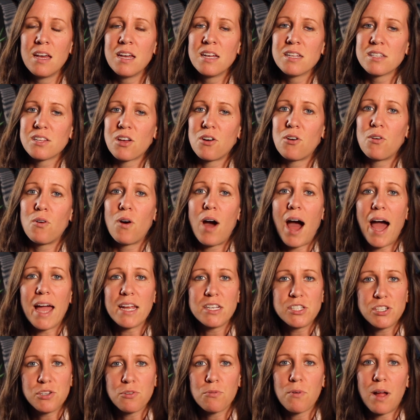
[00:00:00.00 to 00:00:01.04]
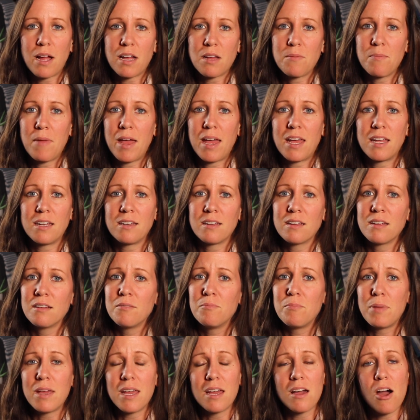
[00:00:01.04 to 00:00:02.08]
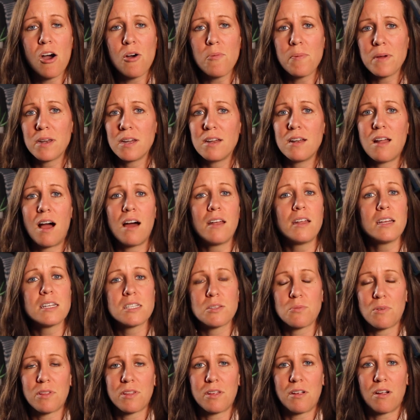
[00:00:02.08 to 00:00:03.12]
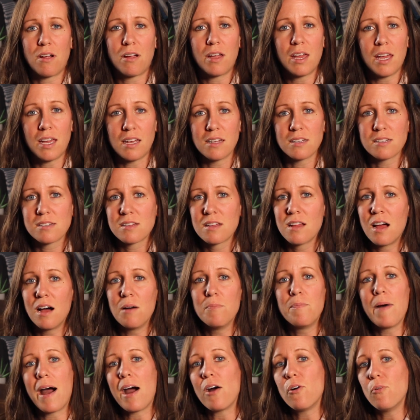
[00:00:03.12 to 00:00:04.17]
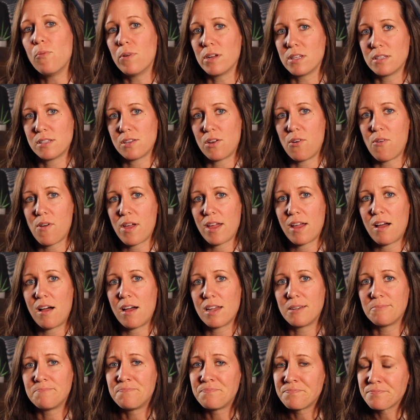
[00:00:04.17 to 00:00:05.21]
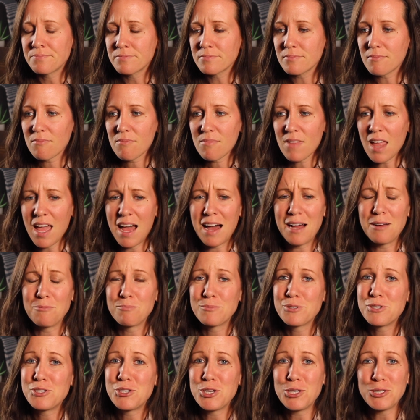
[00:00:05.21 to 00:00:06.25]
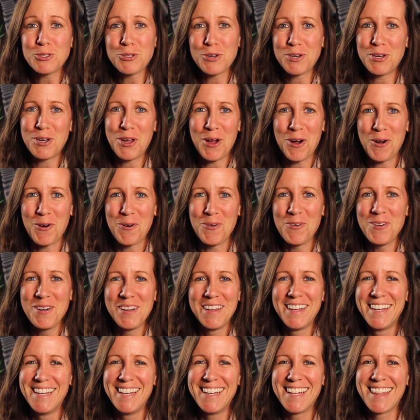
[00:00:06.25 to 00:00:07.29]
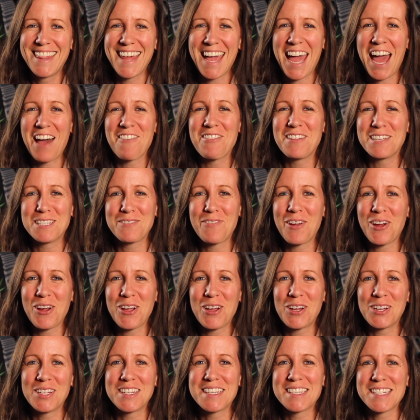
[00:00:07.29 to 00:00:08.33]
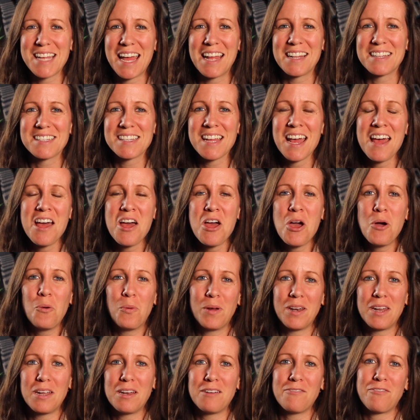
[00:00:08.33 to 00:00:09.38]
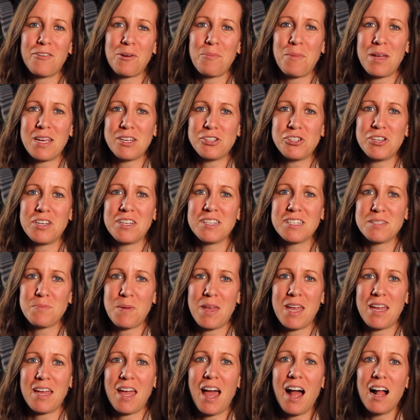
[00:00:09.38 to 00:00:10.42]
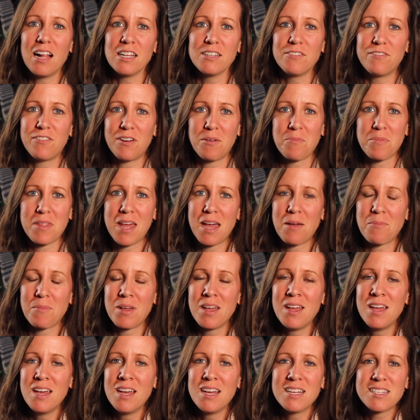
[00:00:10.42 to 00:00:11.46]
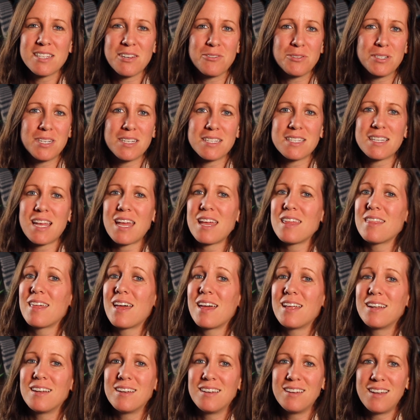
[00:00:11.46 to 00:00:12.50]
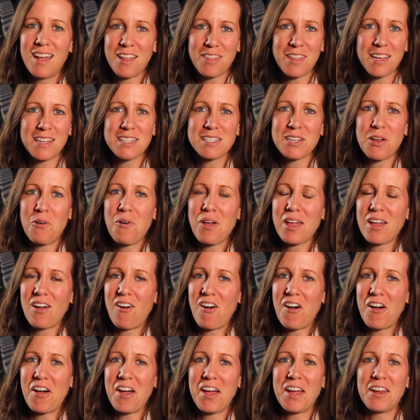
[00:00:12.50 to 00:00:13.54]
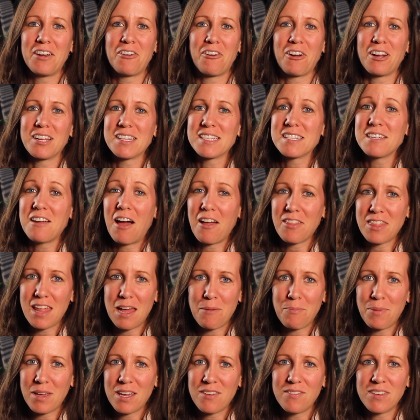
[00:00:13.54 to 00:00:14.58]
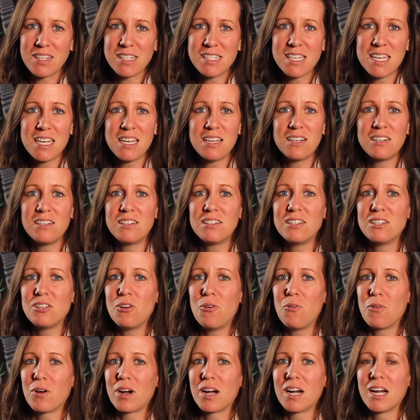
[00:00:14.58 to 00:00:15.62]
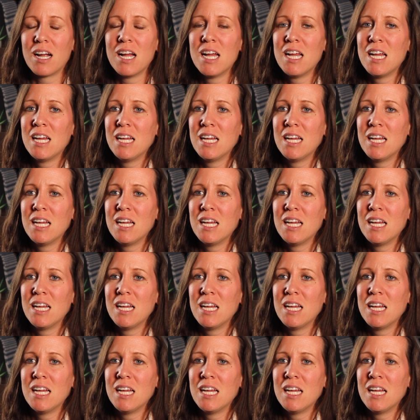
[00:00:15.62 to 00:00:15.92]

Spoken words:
So I do recommend being open and honest with your kids about what's going on. Children know, they have this very good sense when information is being held from them. So to say that nothing's going on or it's not that big of a deal or,